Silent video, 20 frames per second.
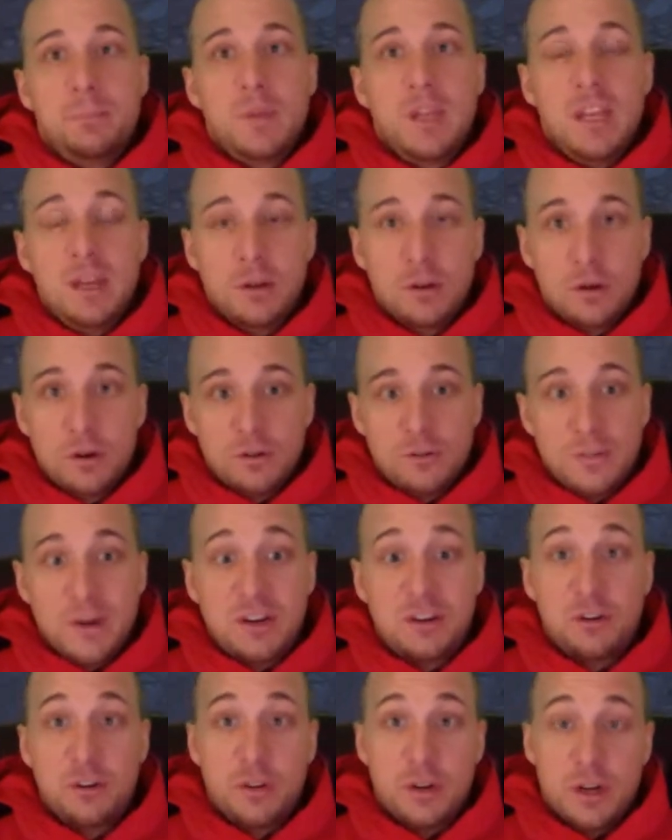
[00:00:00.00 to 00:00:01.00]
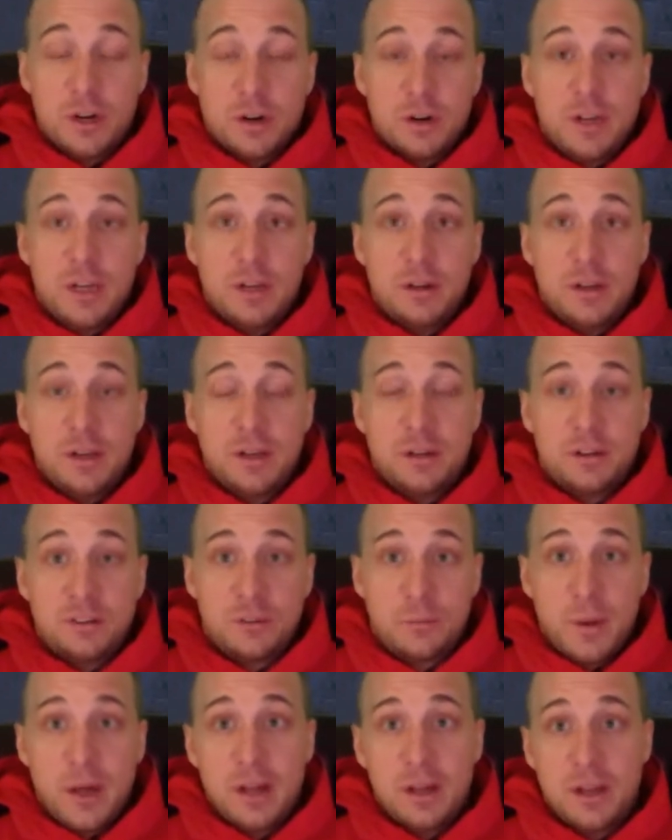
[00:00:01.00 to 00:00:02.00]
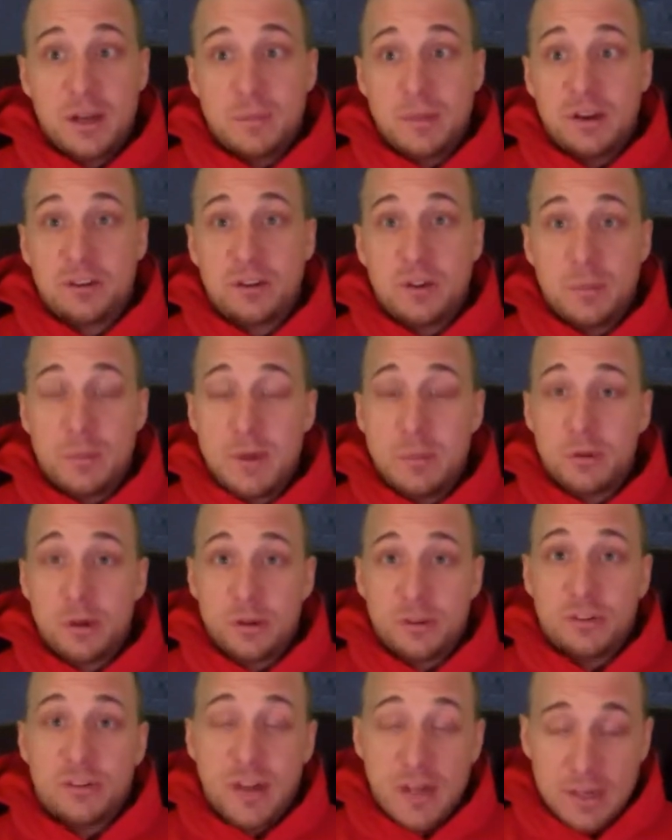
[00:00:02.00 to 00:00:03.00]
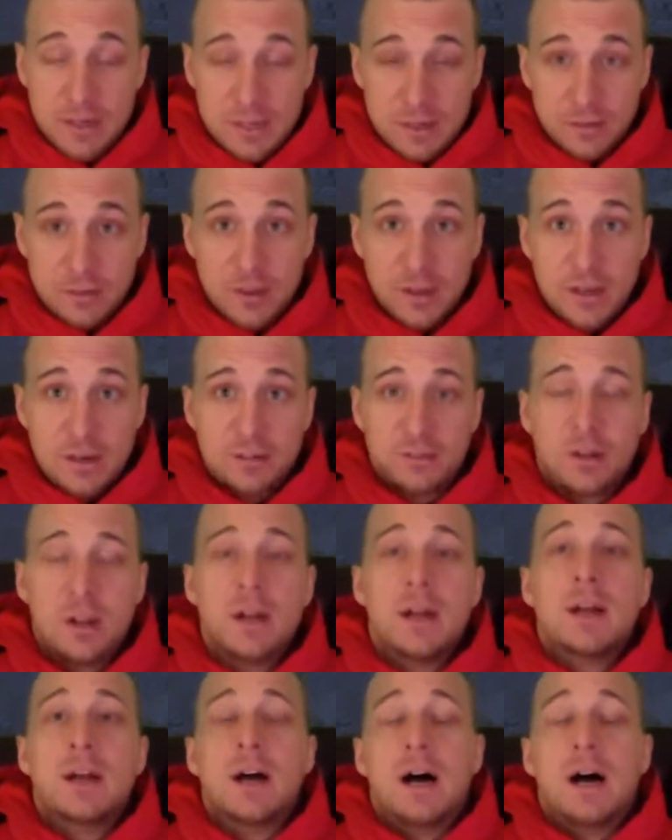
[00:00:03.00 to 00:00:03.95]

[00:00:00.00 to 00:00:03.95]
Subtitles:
Healers, make sure that you're healing, dispelling, make sure that people aren't standing in things.